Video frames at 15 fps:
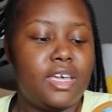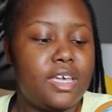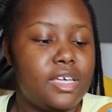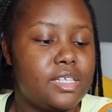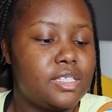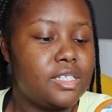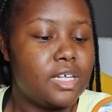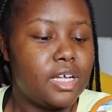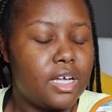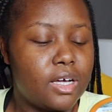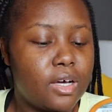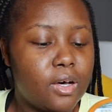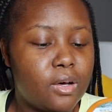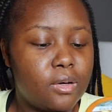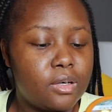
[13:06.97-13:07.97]
is
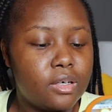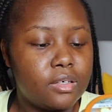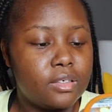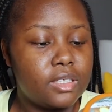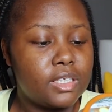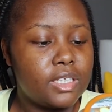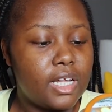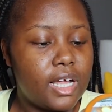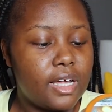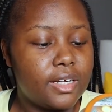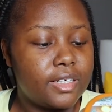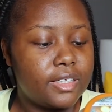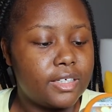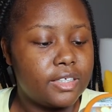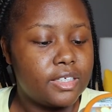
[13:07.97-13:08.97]
the Coco
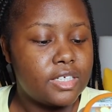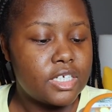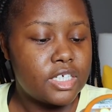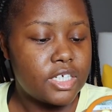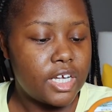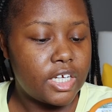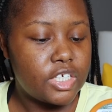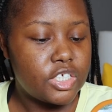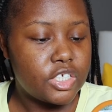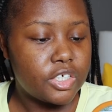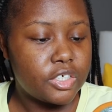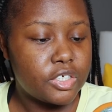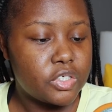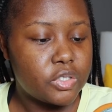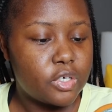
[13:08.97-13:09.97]
Colada Shea
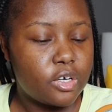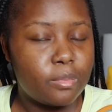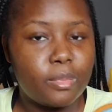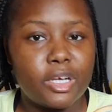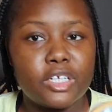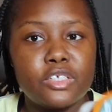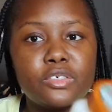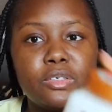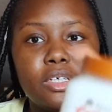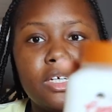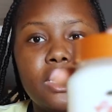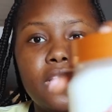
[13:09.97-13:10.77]
Sugar Scrub by Tree